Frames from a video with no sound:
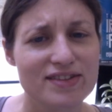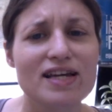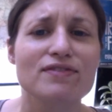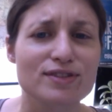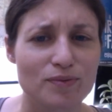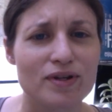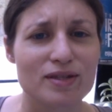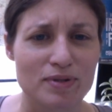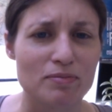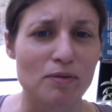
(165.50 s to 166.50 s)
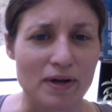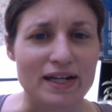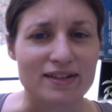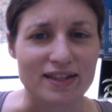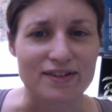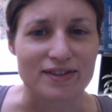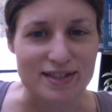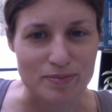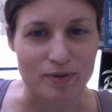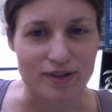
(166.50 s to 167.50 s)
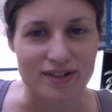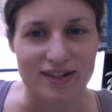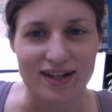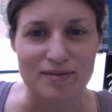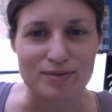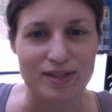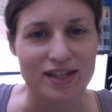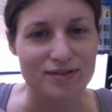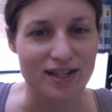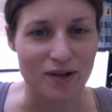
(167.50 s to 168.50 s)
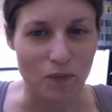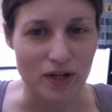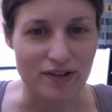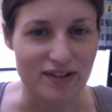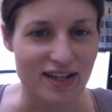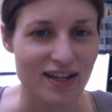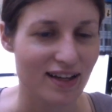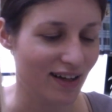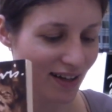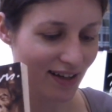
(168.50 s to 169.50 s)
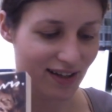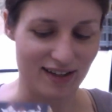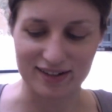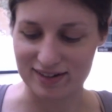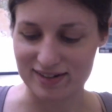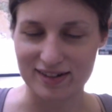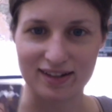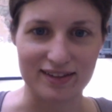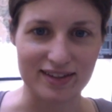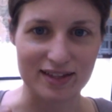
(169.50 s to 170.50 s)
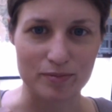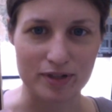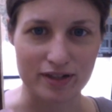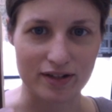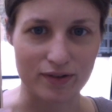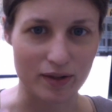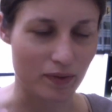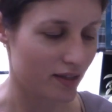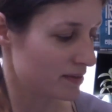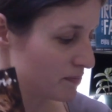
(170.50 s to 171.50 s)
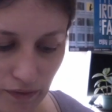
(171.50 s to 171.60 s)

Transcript: The devil is one of the people writing a letter in this book. So I thought it was kind of weird, and I thought that would be a great one.